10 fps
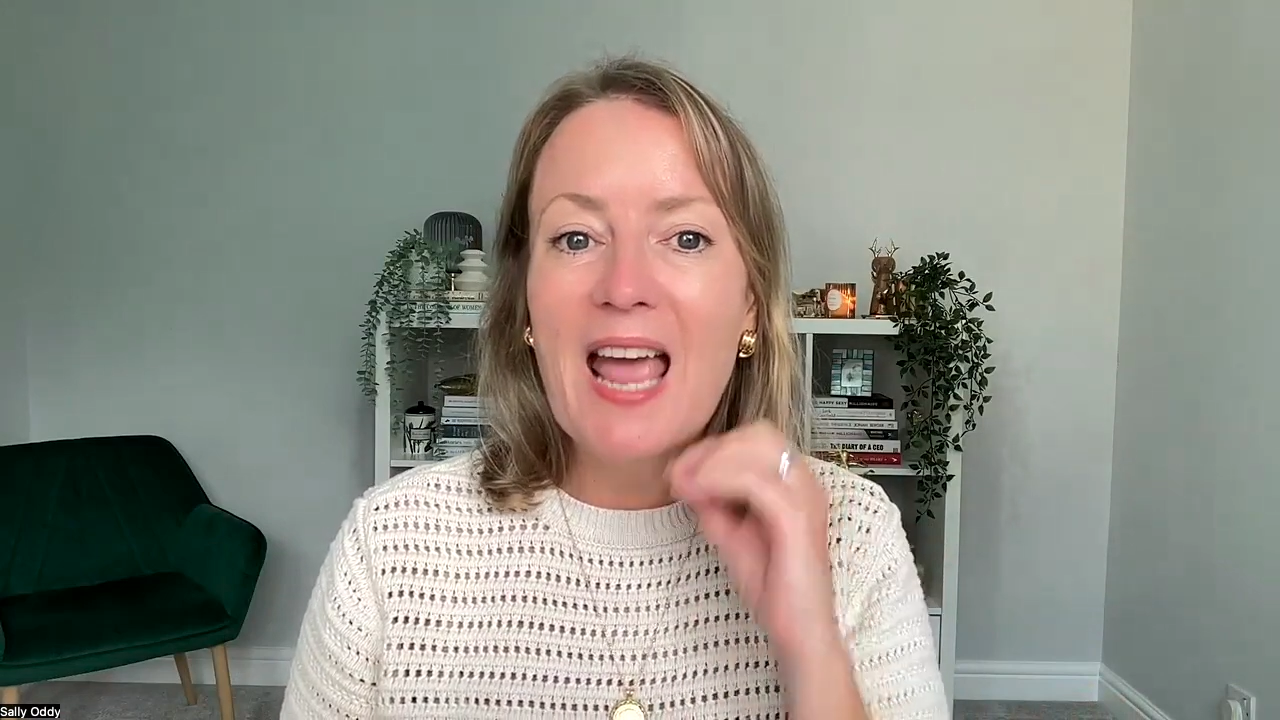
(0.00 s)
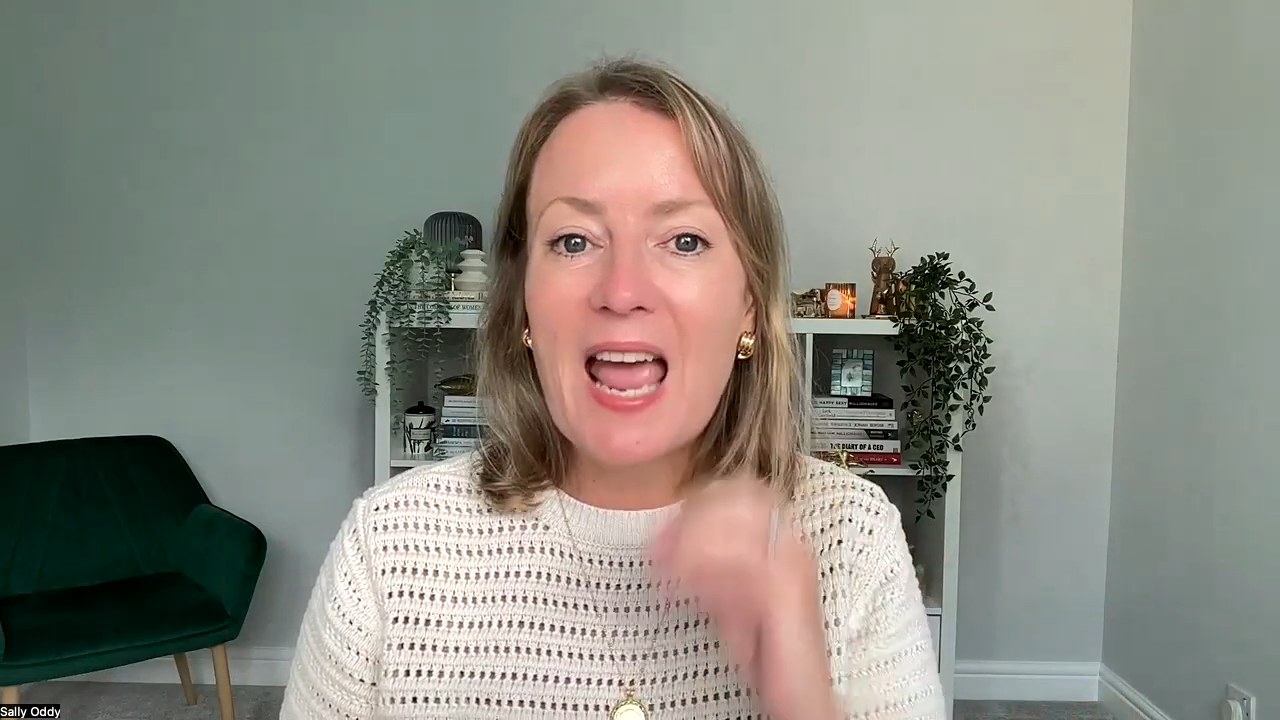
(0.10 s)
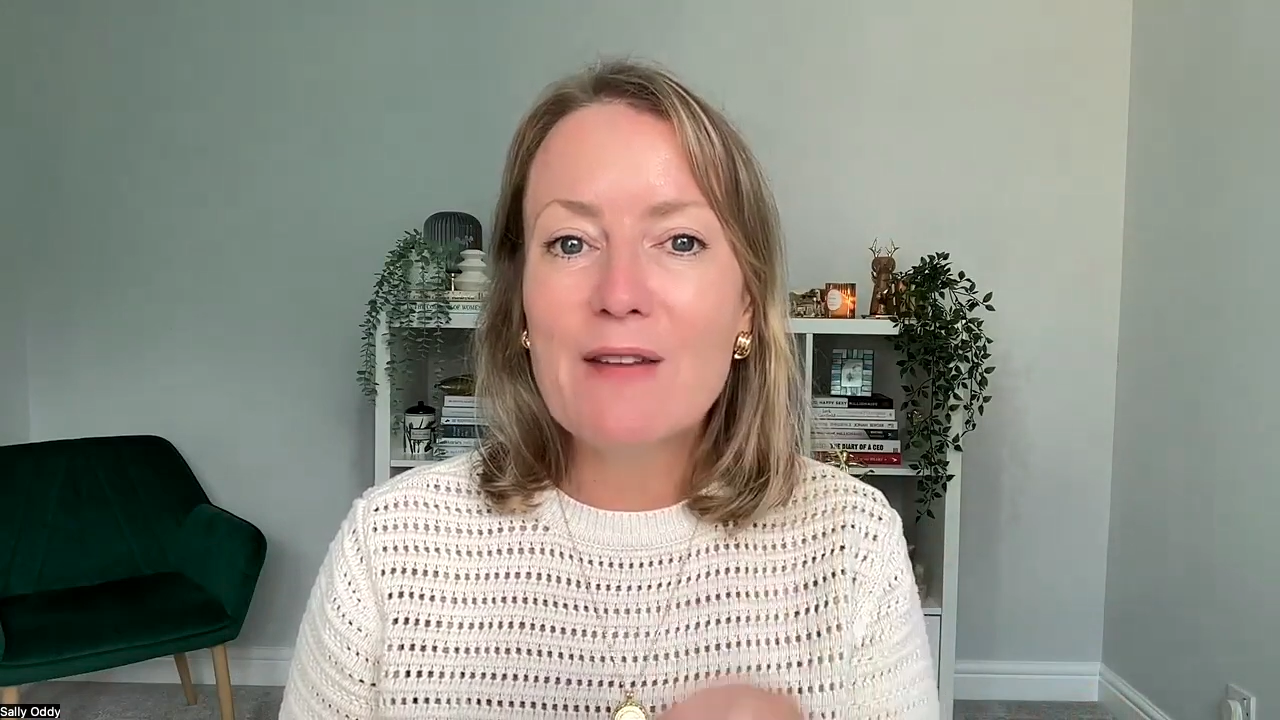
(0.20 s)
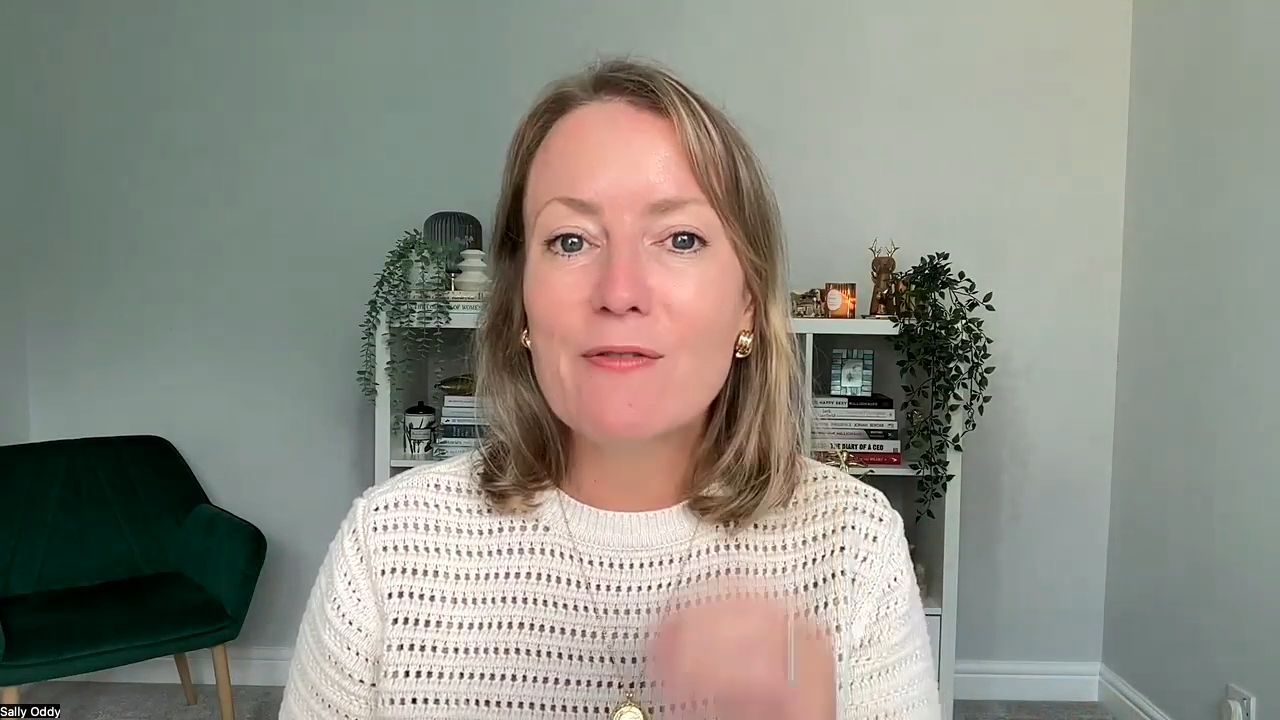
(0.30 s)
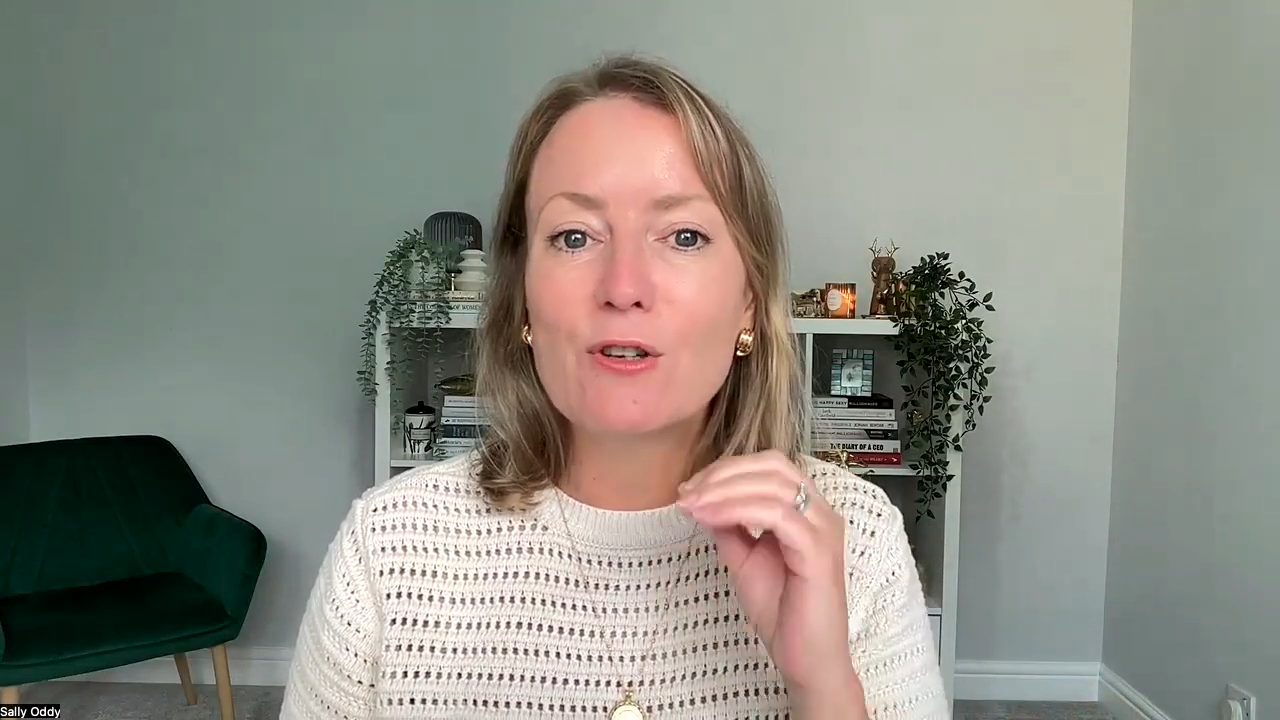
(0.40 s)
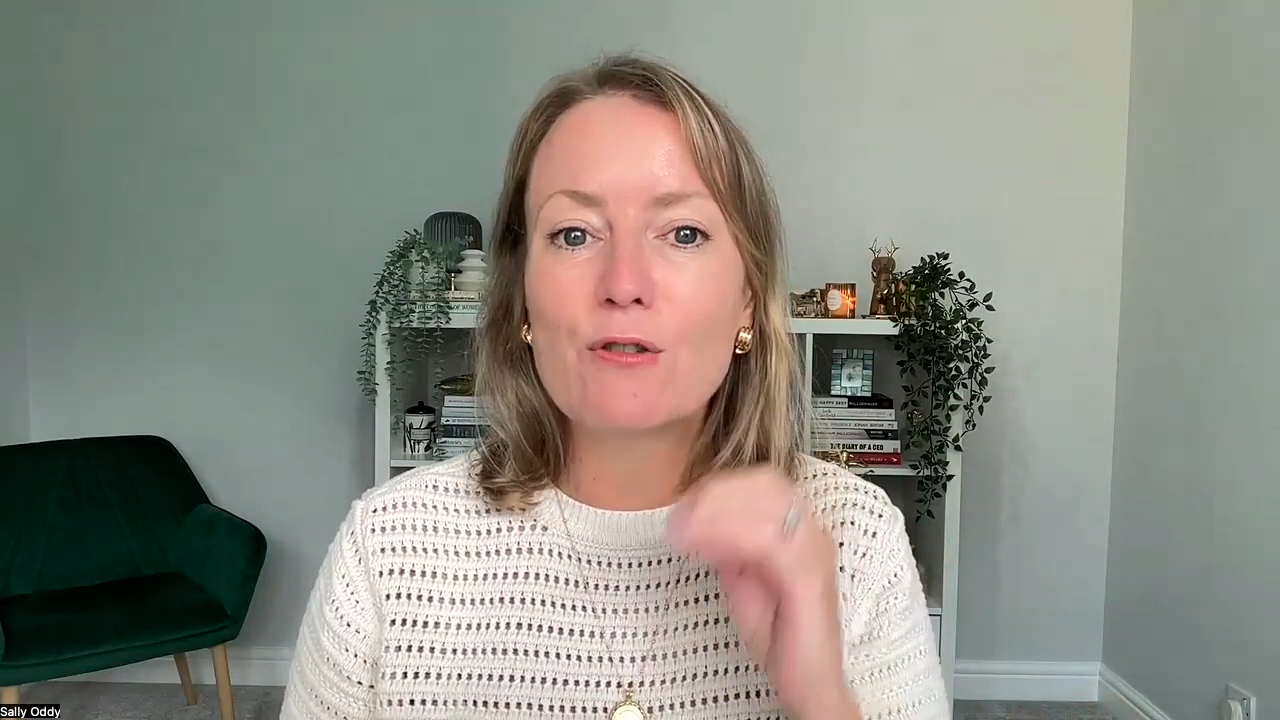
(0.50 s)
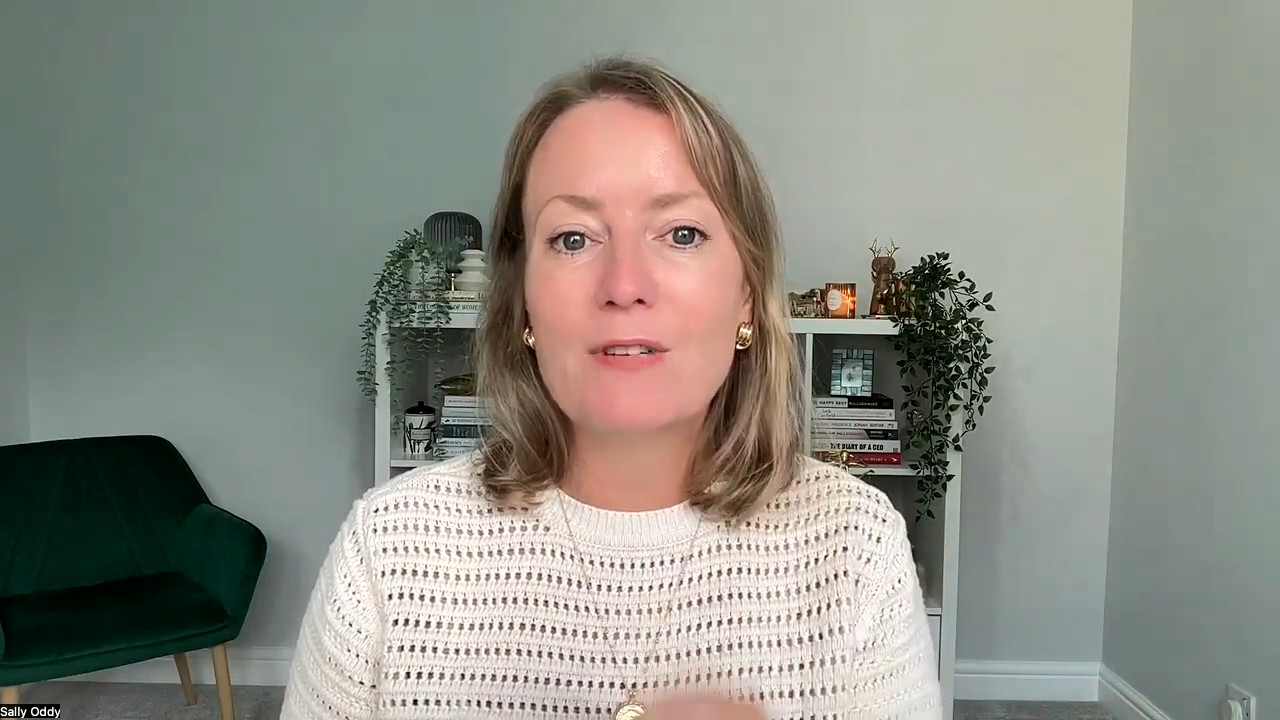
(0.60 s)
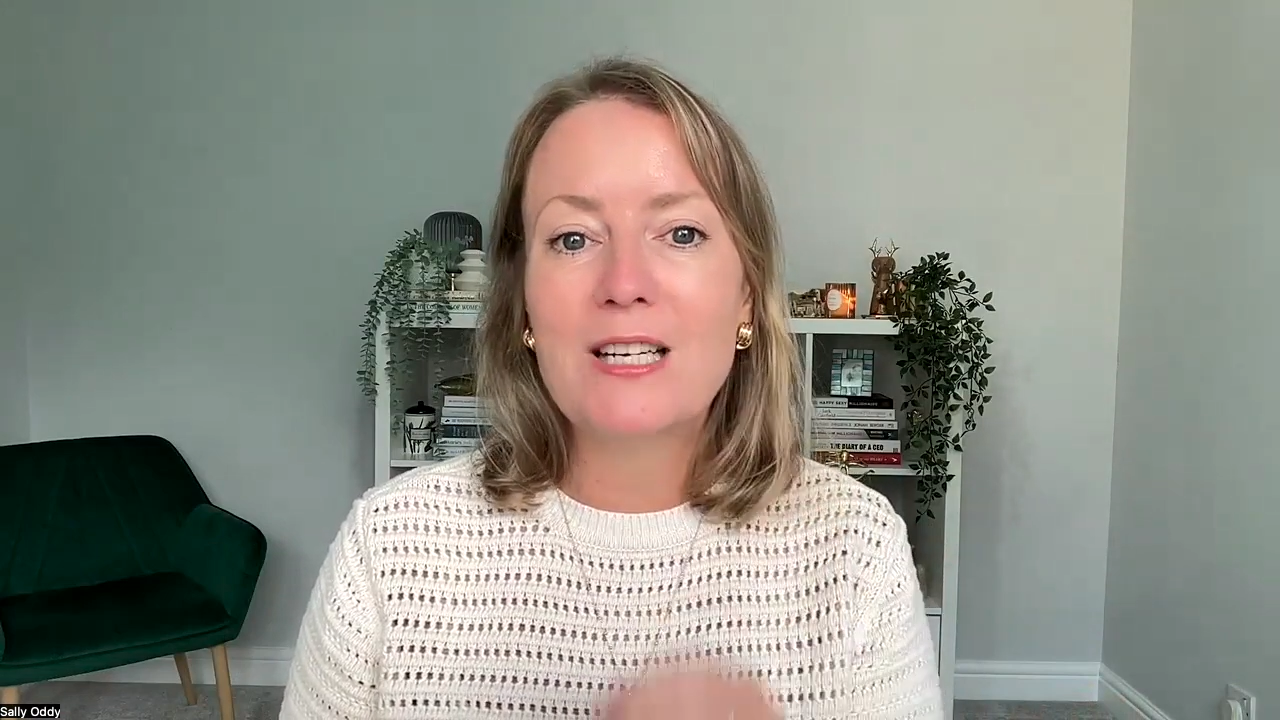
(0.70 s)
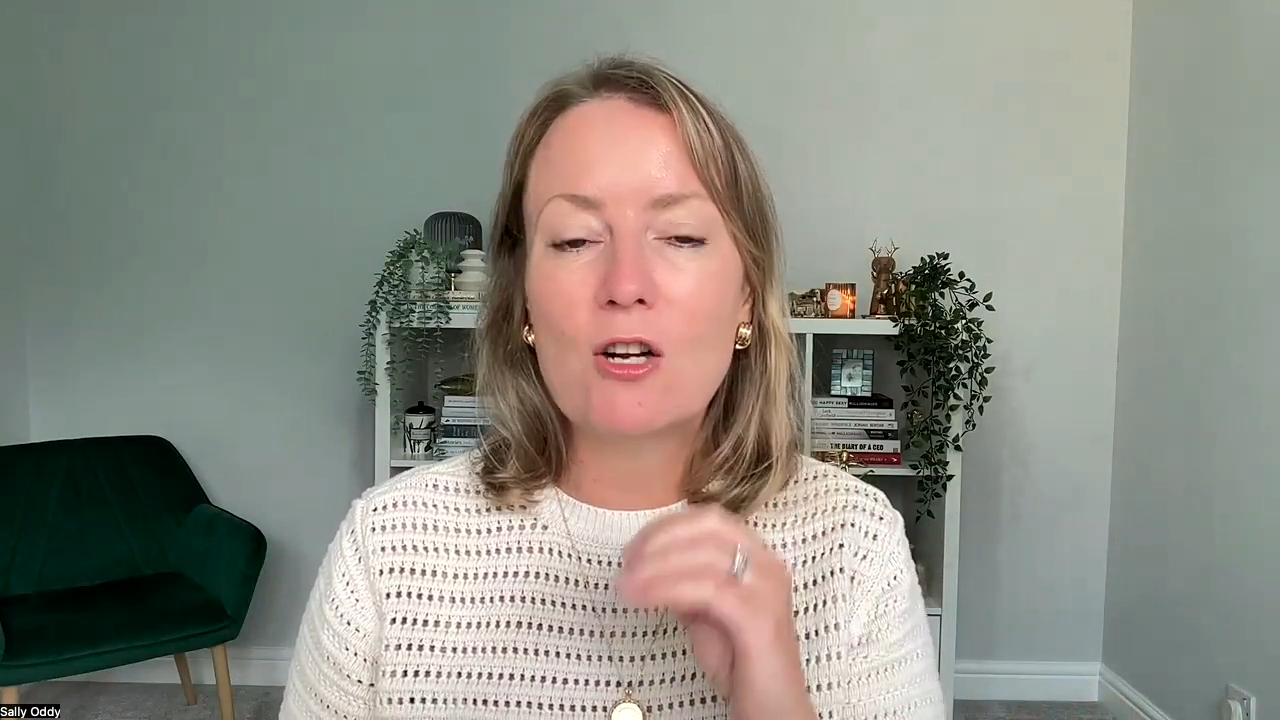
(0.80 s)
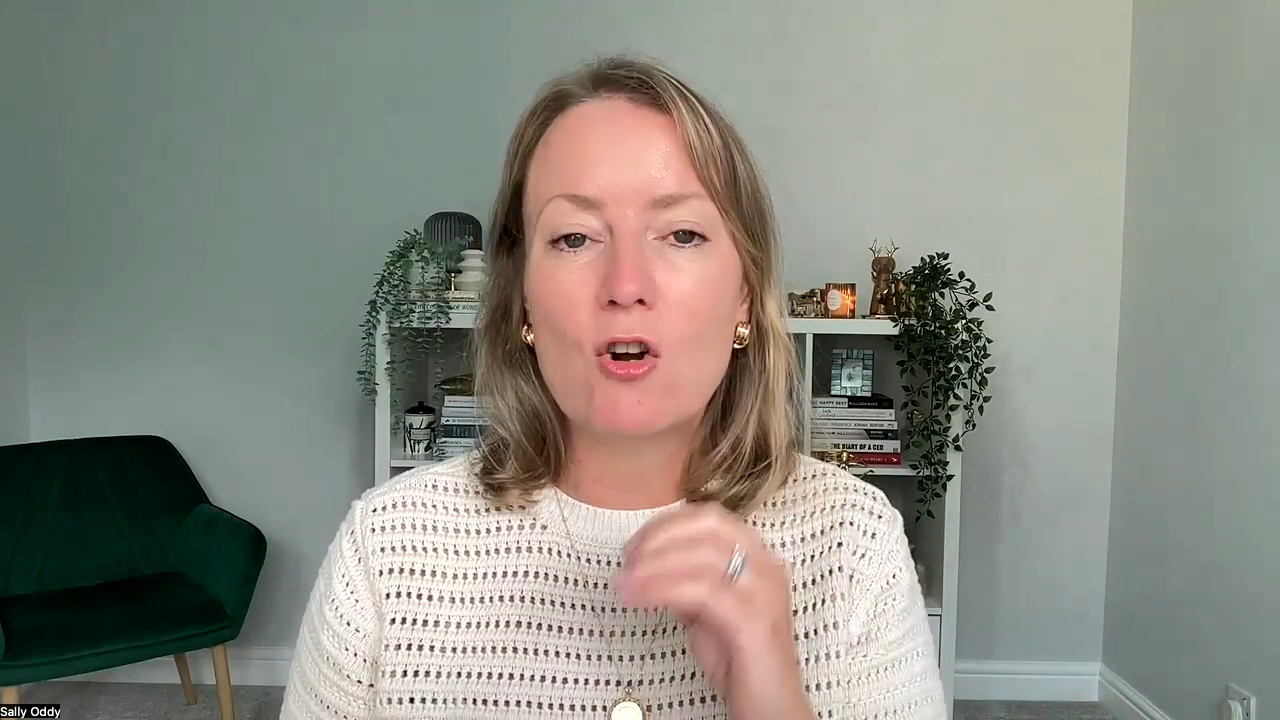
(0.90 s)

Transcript: evergreen